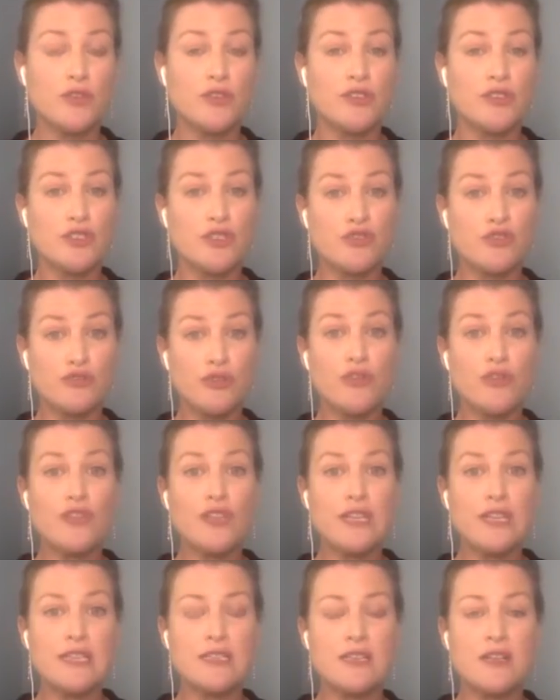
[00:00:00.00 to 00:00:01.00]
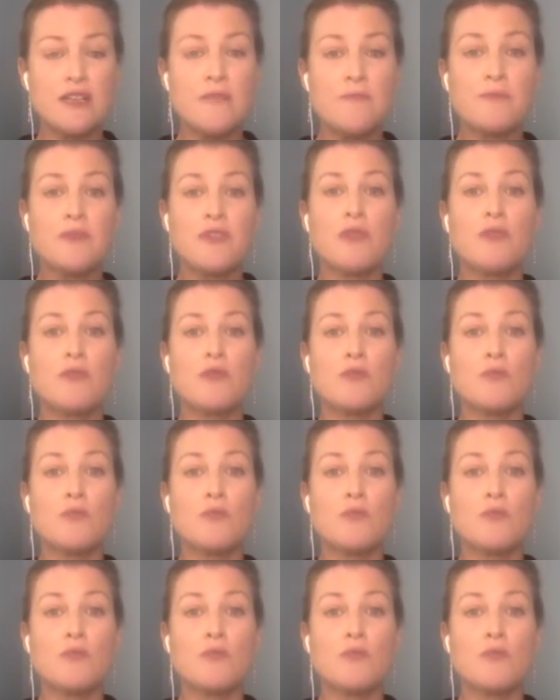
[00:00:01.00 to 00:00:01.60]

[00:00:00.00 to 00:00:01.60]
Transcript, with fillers: Because the truth is, the